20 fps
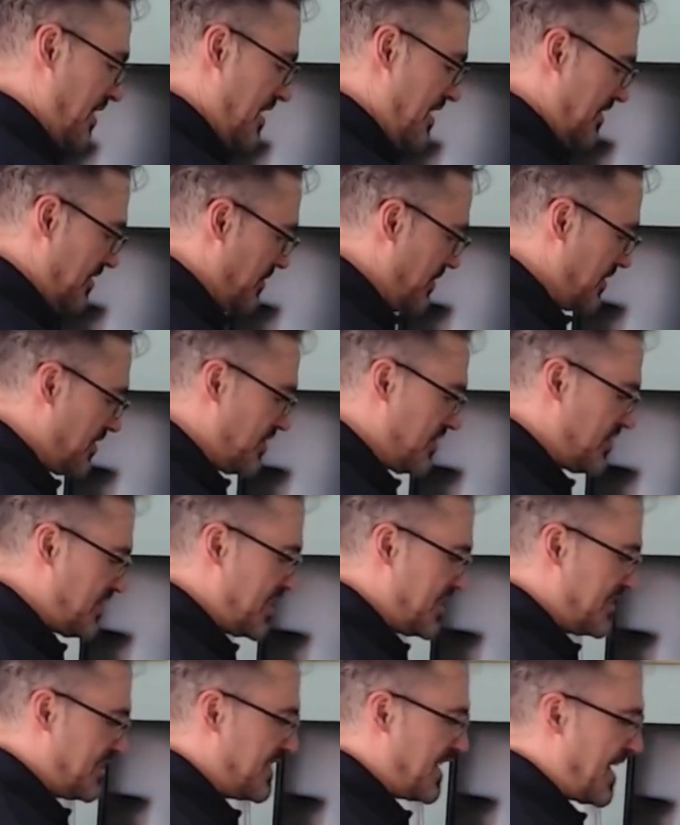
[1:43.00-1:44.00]
So it just
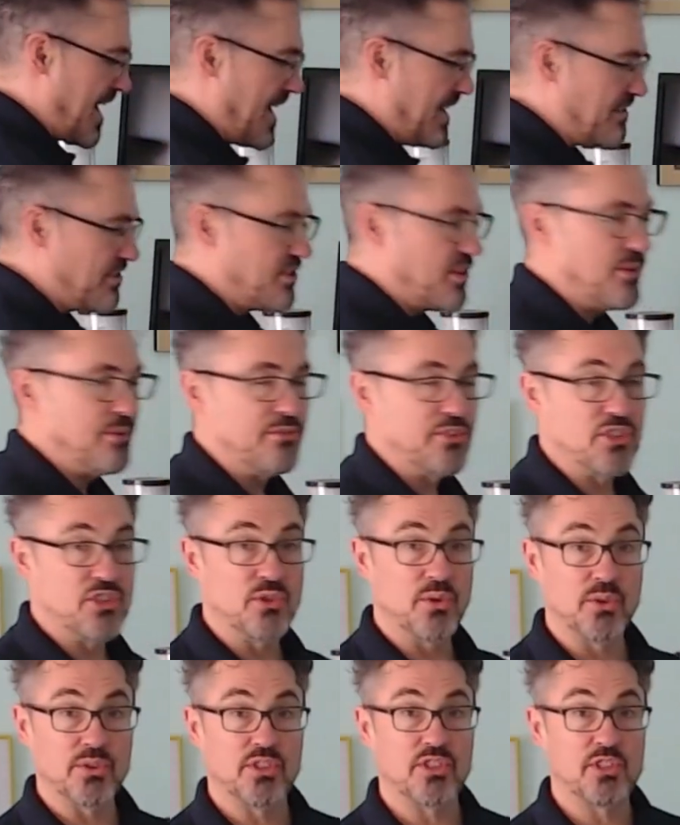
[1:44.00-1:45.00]
sits there. So if you're
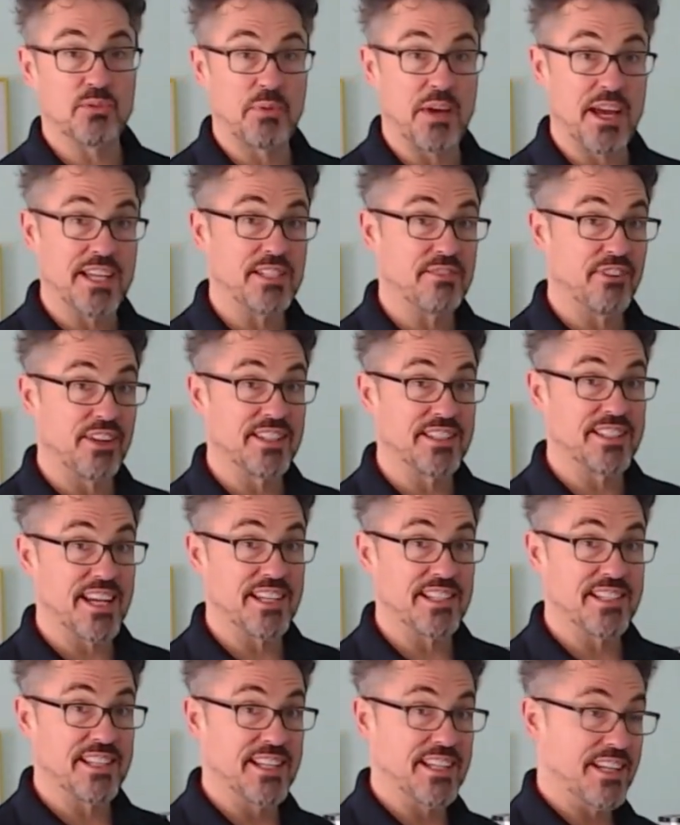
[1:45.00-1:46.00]
short of space,
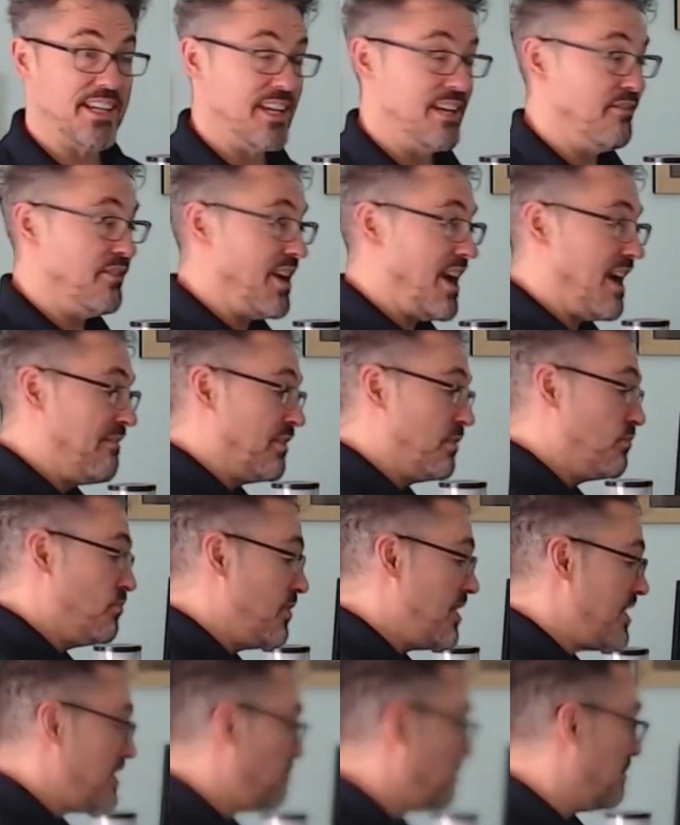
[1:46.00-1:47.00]
fantastic. If you're having
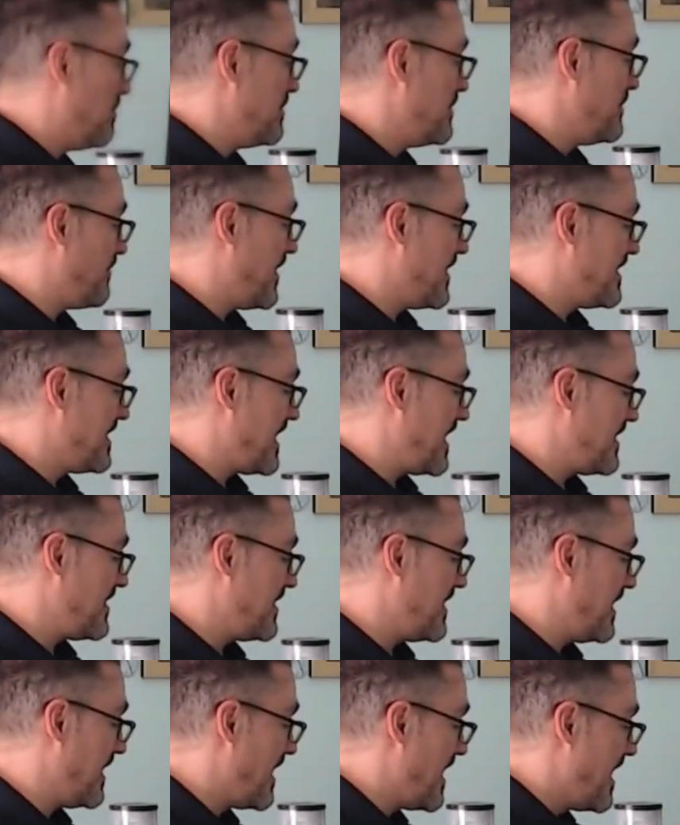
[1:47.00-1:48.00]
wrist problems,
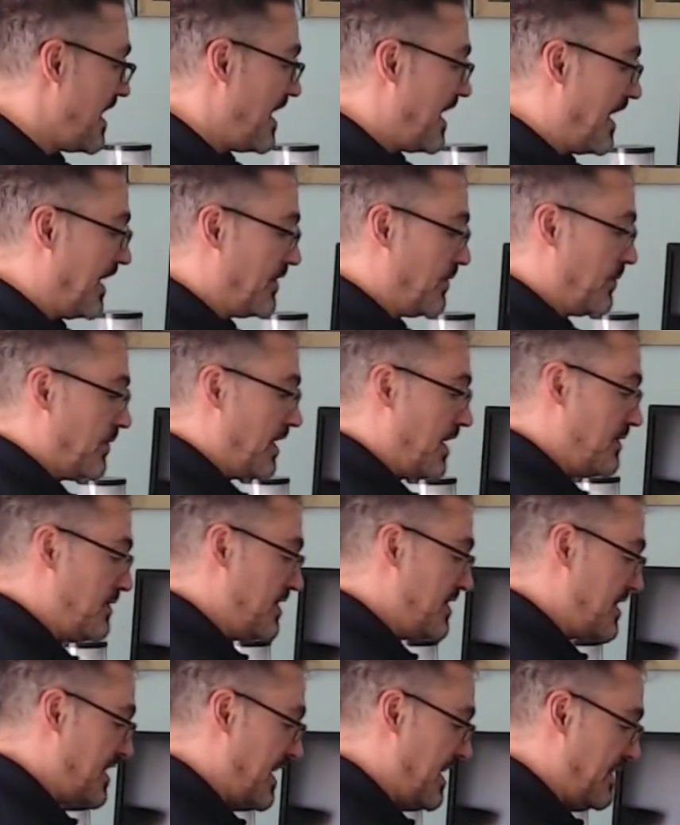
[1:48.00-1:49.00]
fantastic. And you'll notice
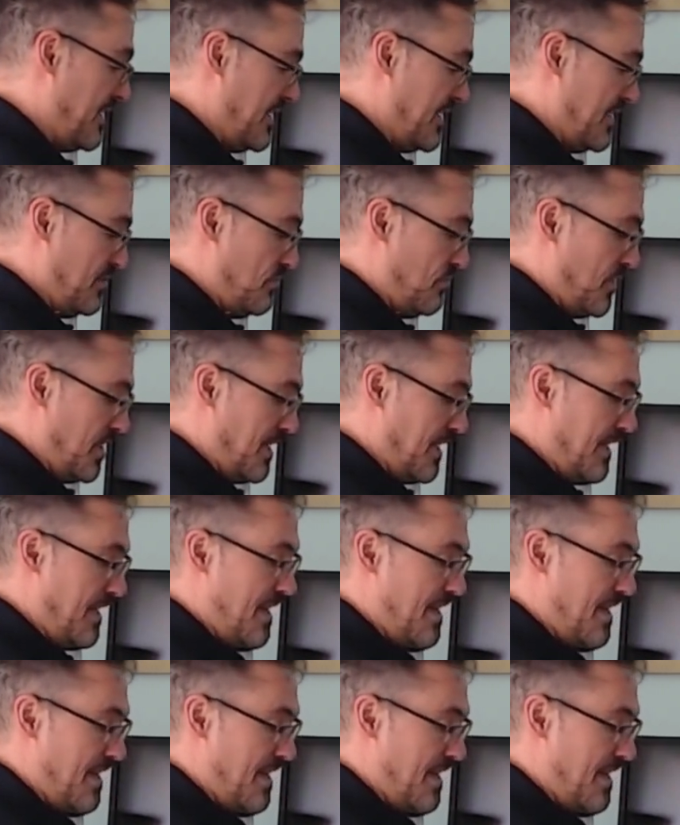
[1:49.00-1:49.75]
here that it's really